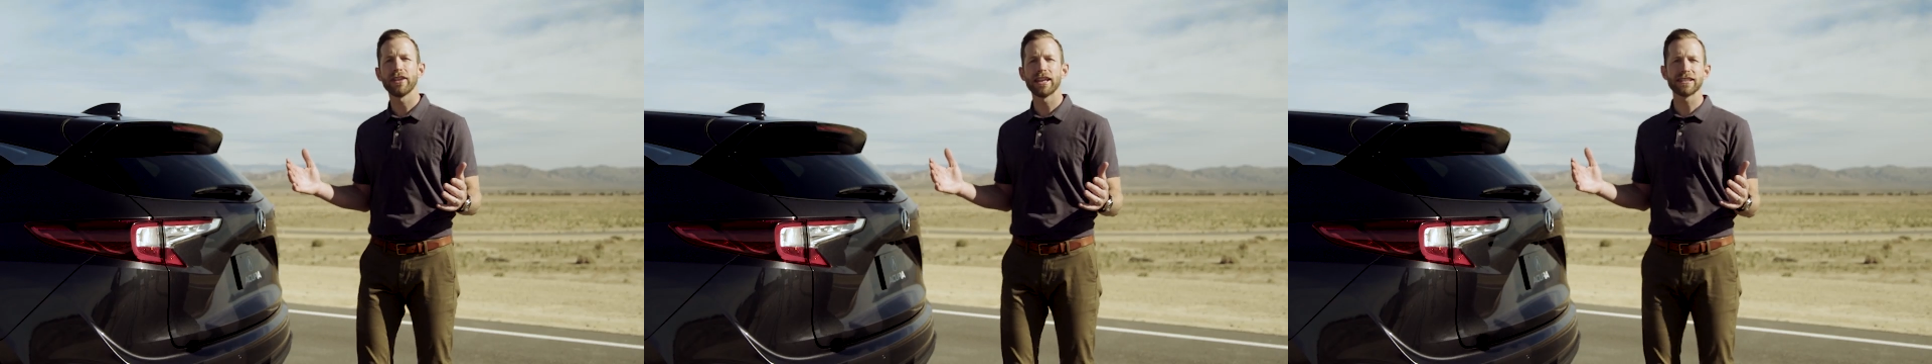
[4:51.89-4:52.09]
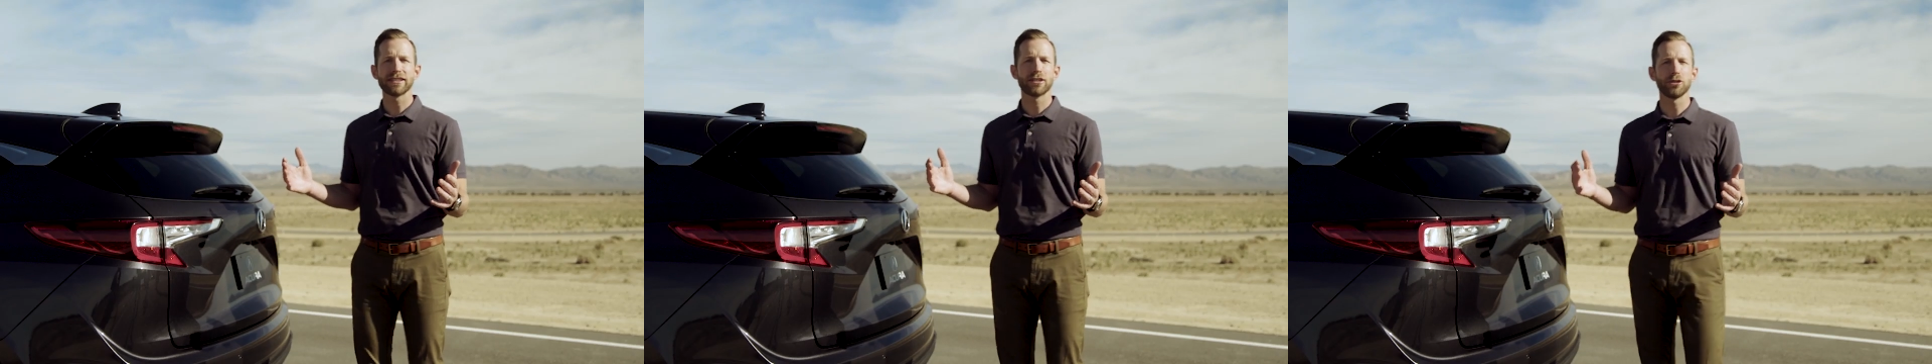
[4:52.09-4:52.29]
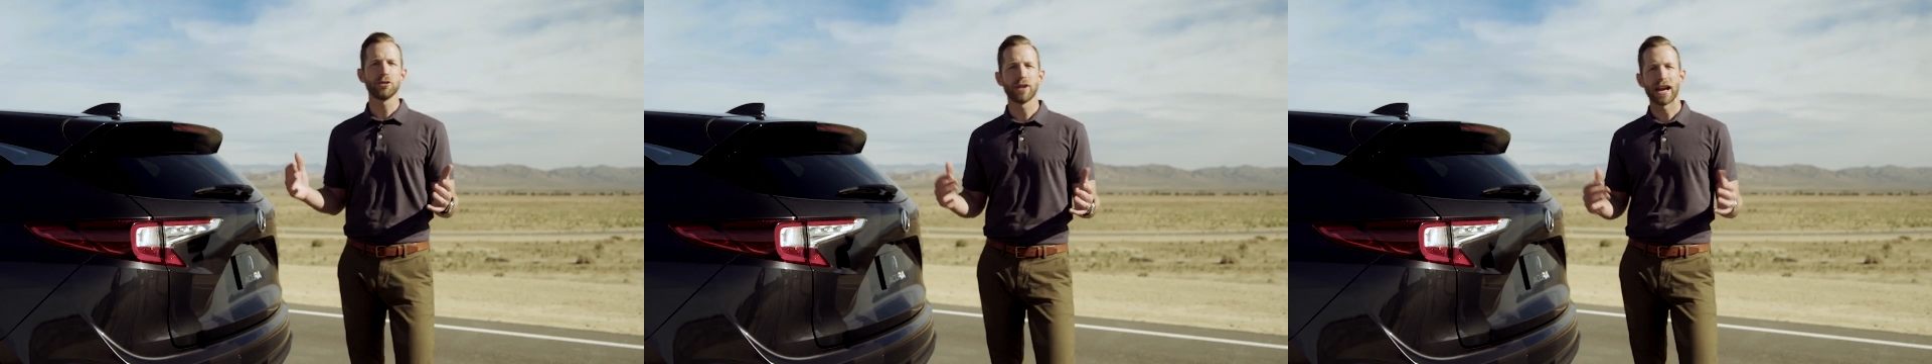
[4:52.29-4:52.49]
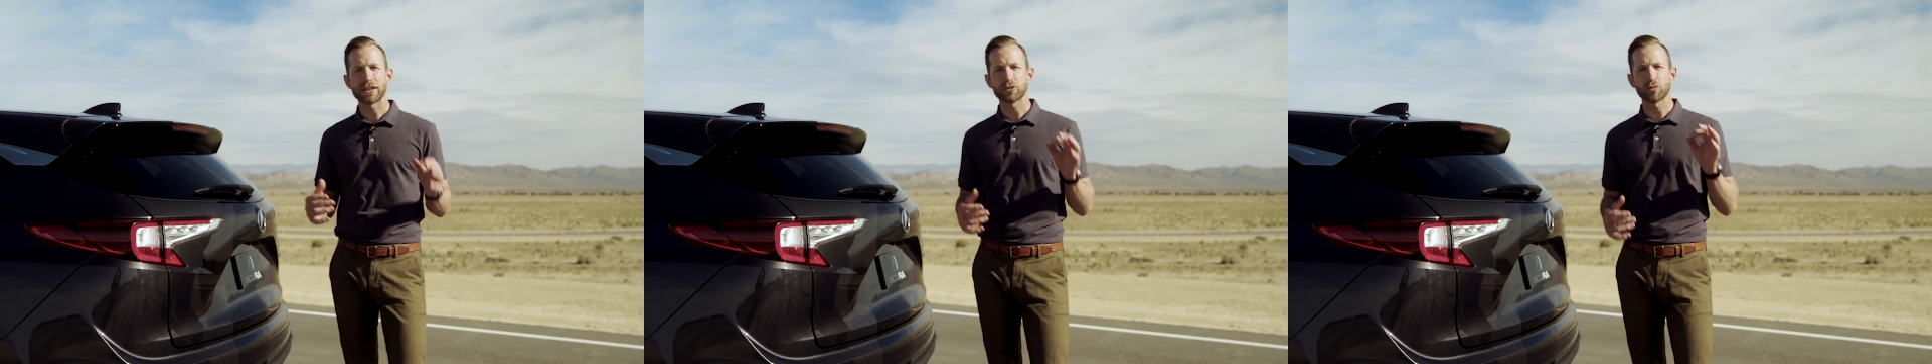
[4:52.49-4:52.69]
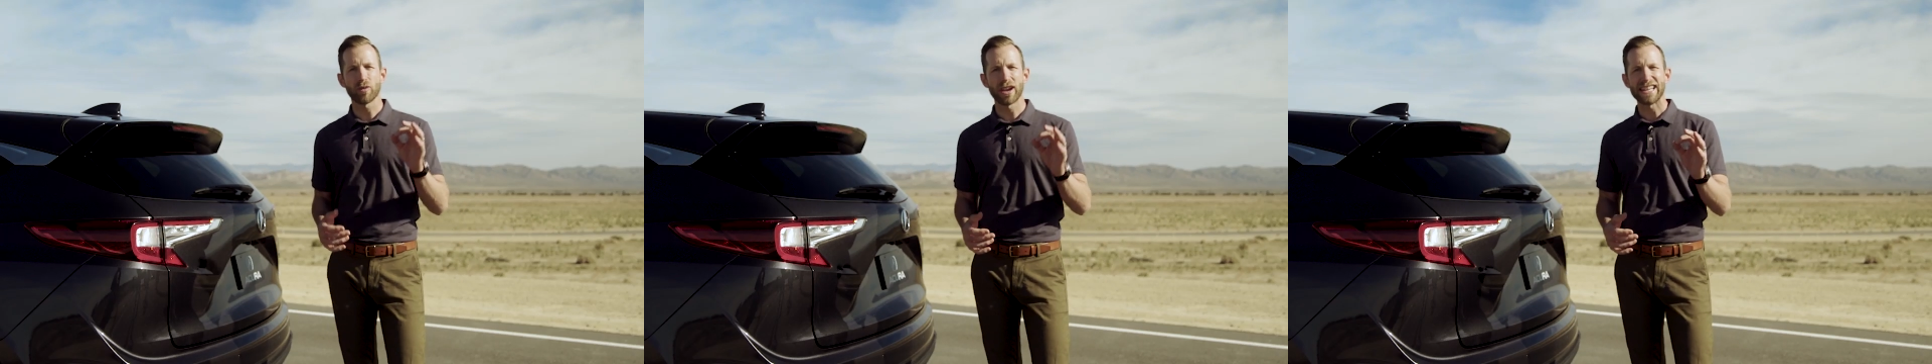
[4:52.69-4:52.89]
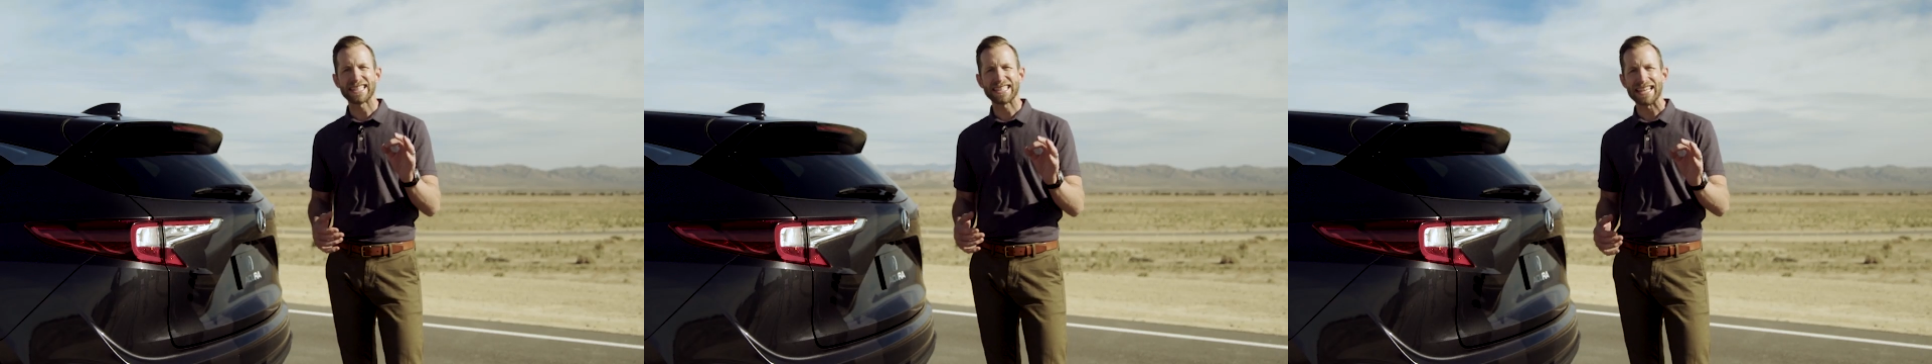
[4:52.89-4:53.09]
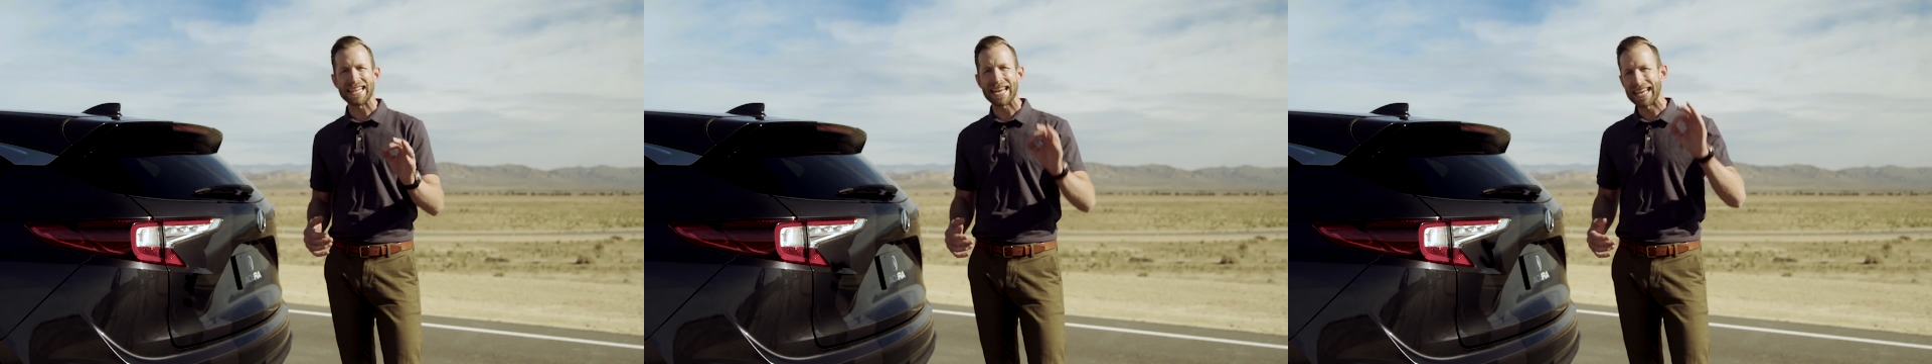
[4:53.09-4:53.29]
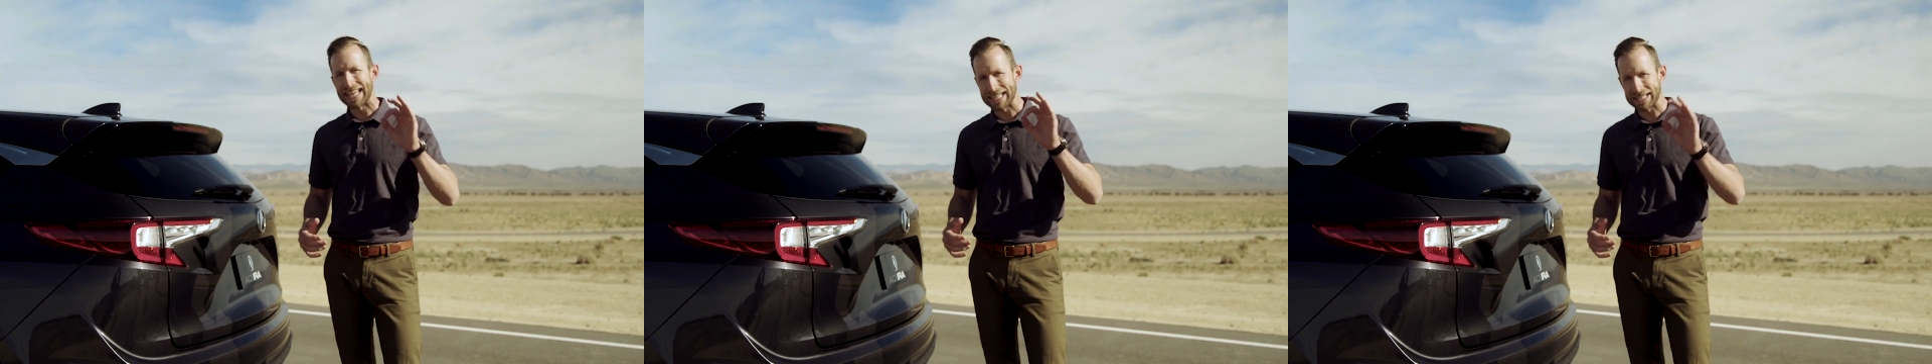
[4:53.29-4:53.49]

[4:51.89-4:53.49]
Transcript: these two has racing in